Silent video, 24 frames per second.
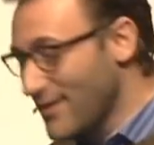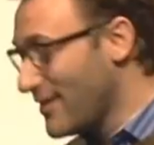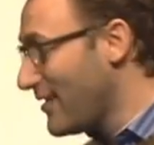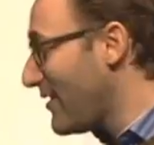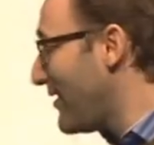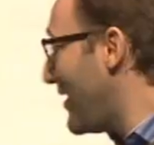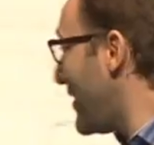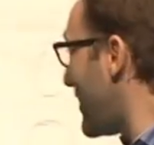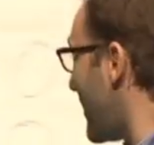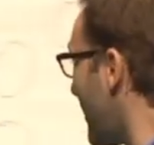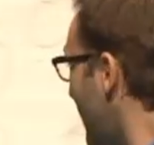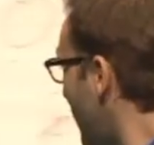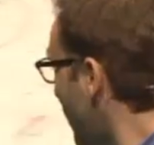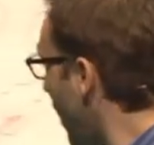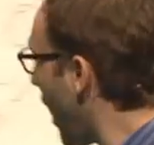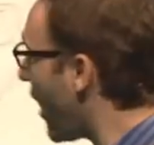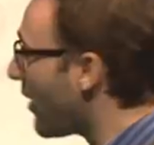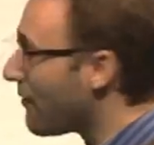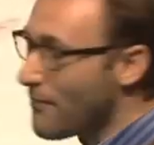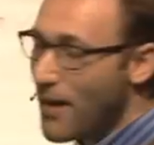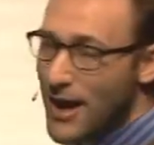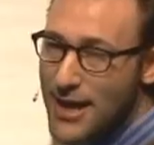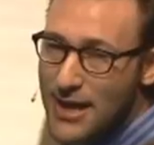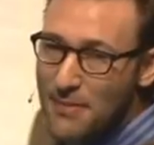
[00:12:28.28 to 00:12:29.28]
This is
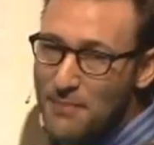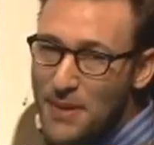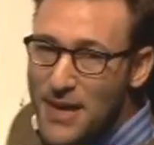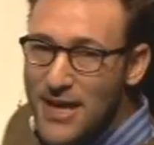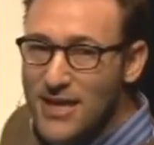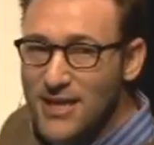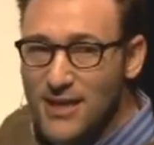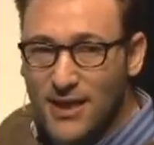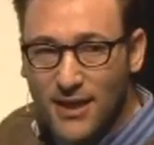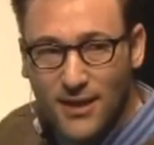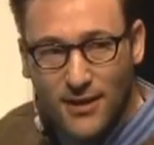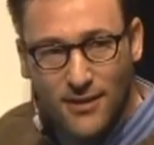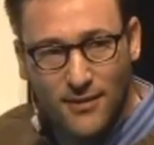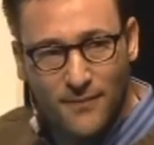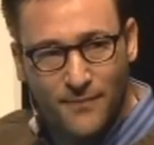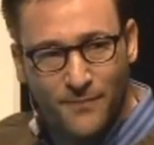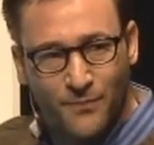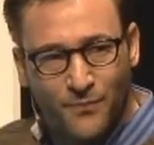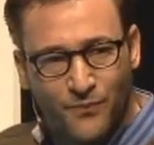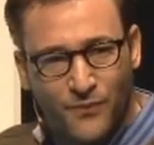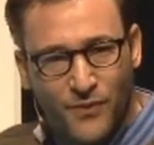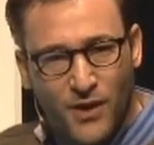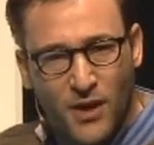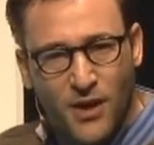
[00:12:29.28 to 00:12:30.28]
not my opinion.
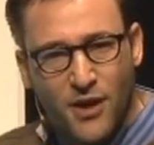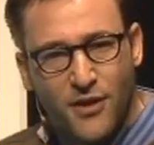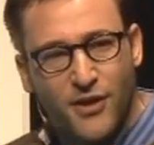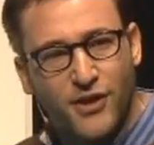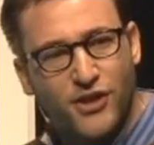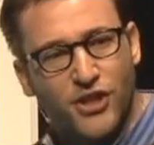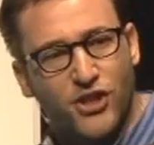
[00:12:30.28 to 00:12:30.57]
This